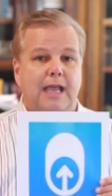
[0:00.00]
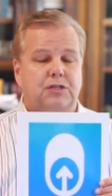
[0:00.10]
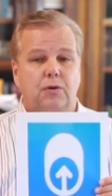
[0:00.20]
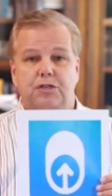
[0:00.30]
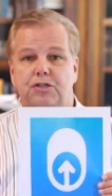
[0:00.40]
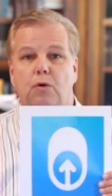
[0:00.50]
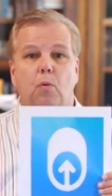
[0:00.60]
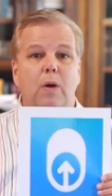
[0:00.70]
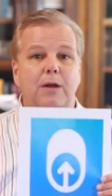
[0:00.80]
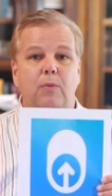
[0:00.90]
And so it's just a
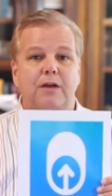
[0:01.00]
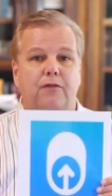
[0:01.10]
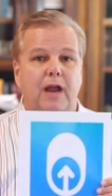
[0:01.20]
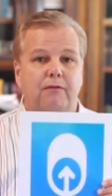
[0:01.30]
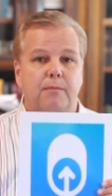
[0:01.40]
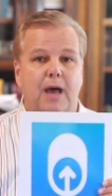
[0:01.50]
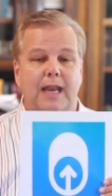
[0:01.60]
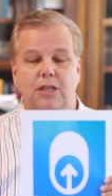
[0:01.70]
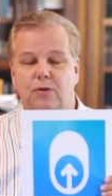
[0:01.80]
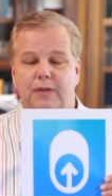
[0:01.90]
win win for
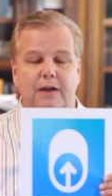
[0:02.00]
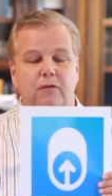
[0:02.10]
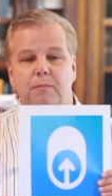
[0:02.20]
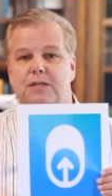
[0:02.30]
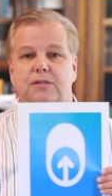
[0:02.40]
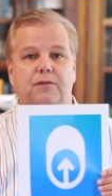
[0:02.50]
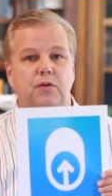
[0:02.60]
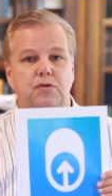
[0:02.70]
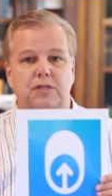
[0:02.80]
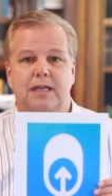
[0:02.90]
everybody. You'll never miss the
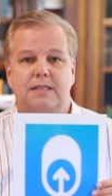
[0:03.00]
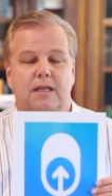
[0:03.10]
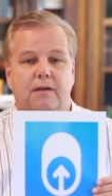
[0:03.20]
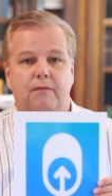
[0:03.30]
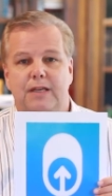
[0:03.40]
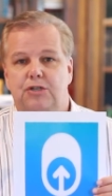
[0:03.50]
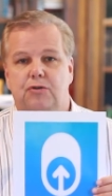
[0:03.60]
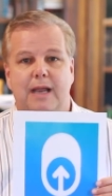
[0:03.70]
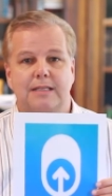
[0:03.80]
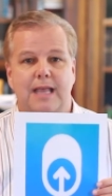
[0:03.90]
few cents uh, of each
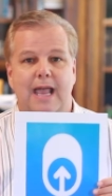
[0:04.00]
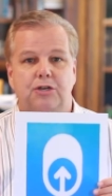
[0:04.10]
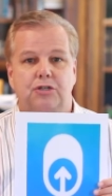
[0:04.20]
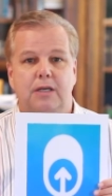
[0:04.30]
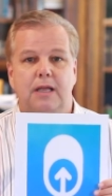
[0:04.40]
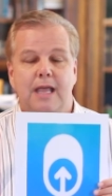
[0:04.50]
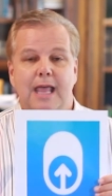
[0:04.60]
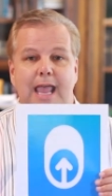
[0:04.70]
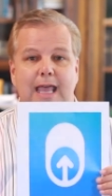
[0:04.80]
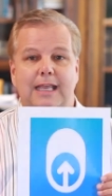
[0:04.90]
transaction.
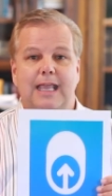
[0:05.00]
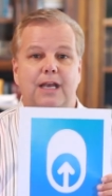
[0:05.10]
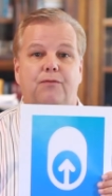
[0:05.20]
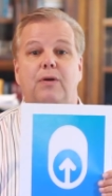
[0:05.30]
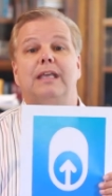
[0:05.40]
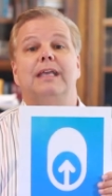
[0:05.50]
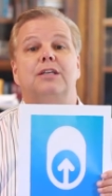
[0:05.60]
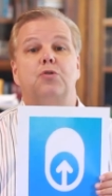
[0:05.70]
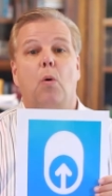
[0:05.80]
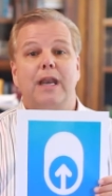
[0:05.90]
And again, if we can
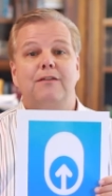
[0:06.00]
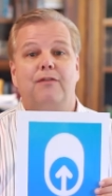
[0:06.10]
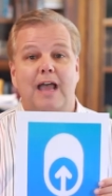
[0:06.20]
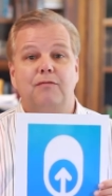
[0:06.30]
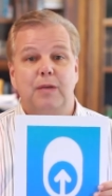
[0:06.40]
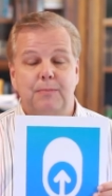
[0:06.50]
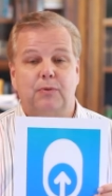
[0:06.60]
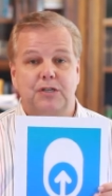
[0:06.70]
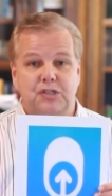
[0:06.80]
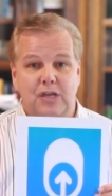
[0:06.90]
get 25
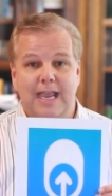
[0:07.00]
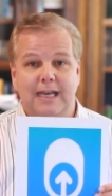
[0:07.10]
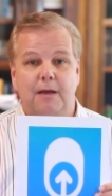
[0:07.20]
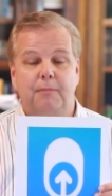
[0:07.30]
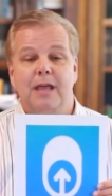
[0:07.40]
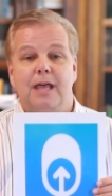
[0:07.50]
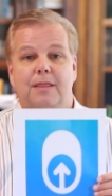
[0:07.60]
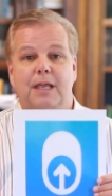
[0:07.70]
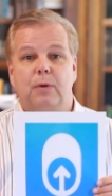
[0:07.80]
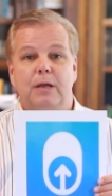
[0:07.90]
people to sign up,
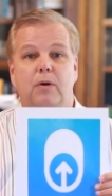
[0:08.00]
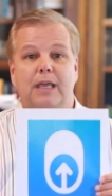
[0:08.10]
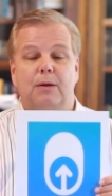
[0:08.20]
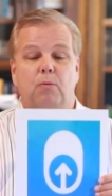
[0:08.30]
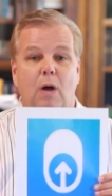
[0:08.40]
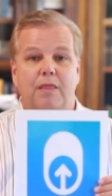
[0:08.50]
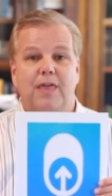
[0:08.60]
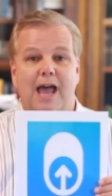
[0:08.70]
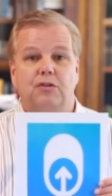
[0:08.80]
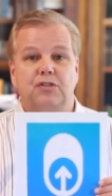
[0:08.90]
then we will get
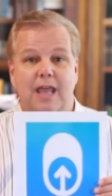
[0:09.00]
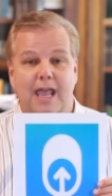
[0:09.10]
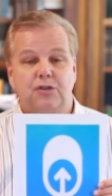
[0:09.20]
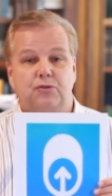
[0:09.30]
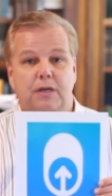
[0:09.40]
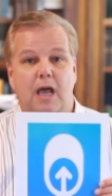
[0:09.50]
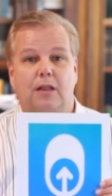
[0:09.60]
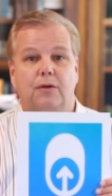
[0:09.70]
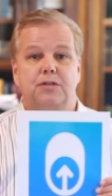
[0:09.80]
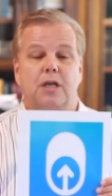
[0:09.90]
1,000 extra
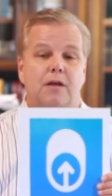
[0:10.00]
dollars